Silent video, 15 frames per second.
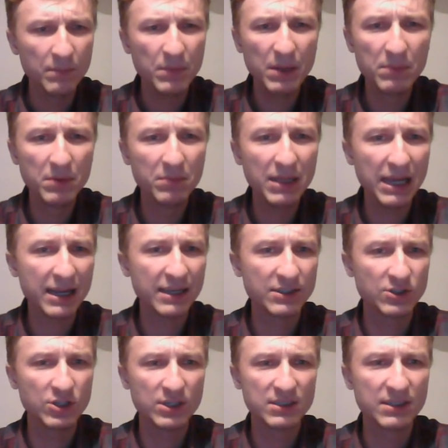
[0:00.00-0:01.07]
Maybe black
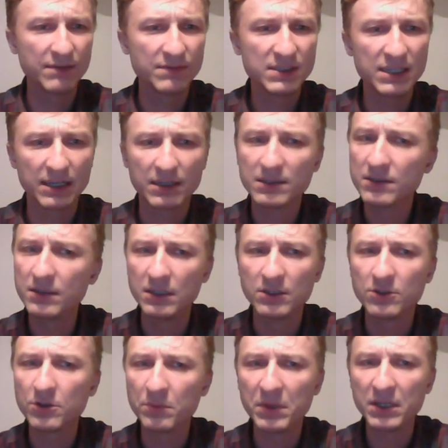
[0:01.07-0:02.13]
has just f6
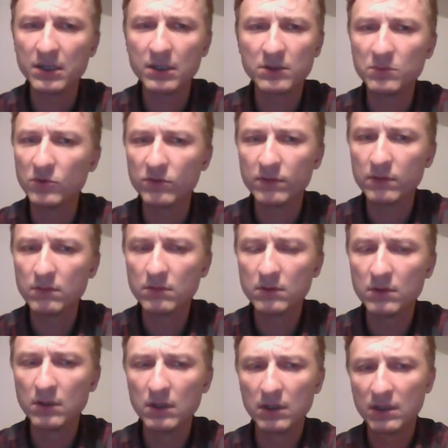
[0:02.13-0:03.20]
intermediate move,
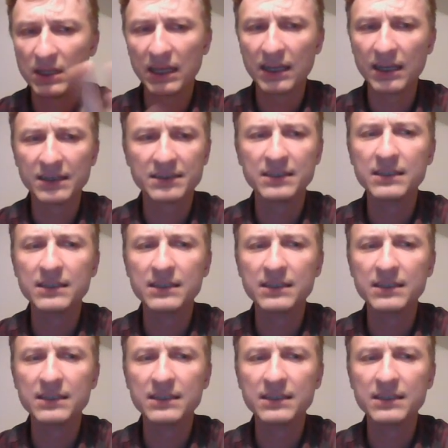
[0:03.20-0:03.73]
kicking the